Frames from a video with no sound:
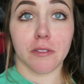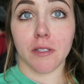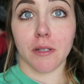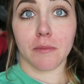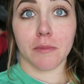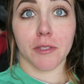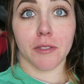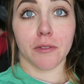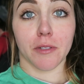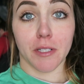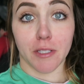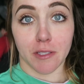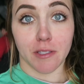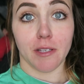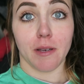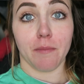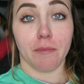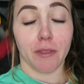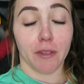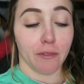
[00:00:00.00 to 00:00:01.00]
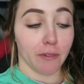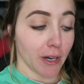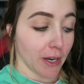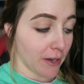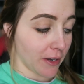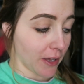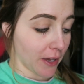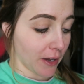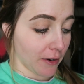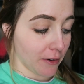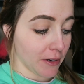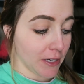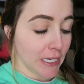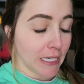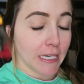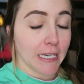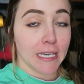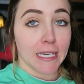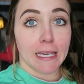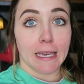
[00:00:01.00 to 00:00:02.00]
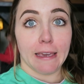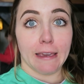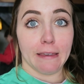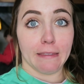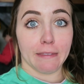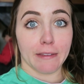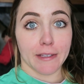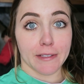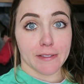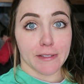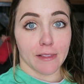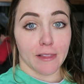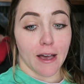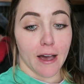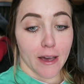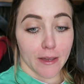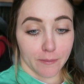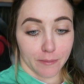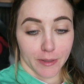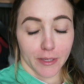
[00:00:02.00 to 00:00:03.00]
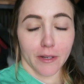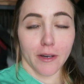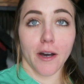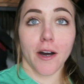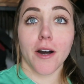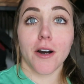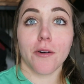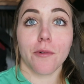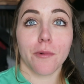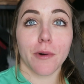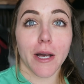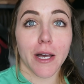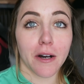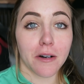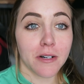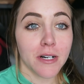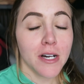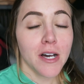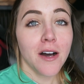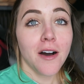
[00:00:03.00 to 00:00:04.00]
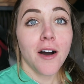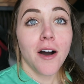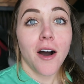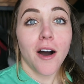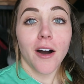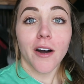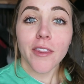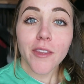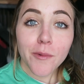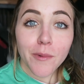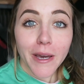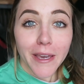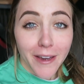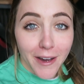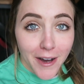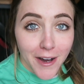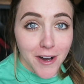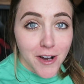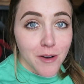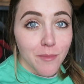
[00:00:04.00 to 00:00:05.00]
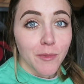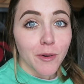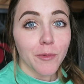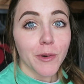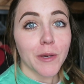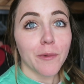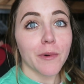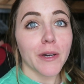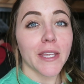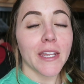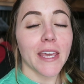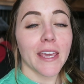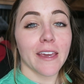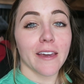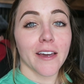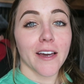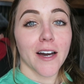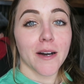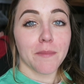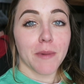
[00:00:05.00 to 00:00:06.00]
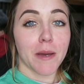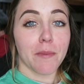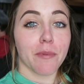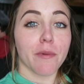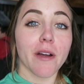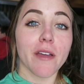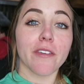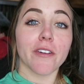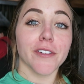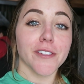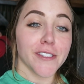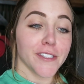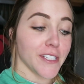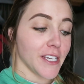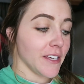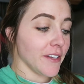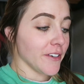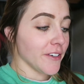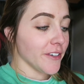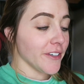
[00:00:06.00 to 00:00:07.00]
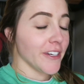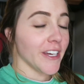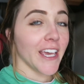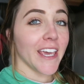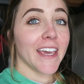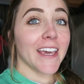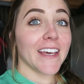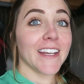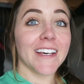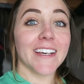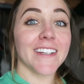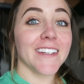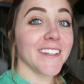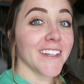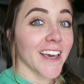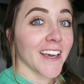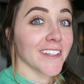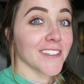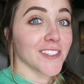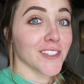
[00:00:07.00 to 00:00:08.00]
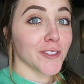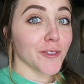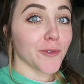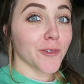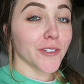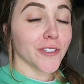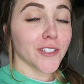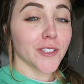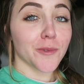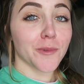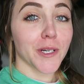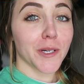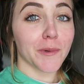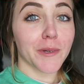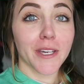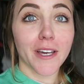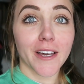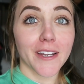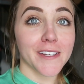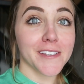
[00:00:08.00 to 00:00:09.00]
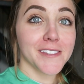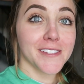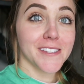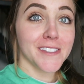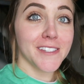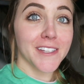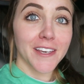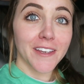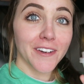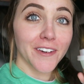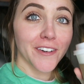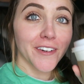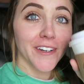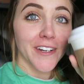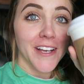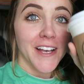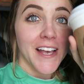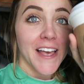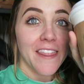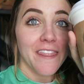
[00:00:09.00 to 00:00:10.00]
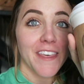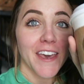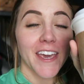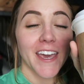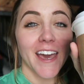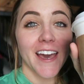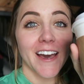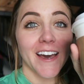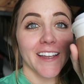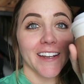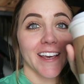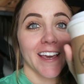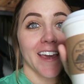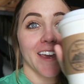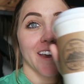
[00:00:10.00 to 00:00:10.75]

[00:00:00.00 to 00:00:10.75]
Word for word: some sort of something right now in this lot, but oh well. On the way home, we went and got my brother dinner, and next door to where we got his dinner, they had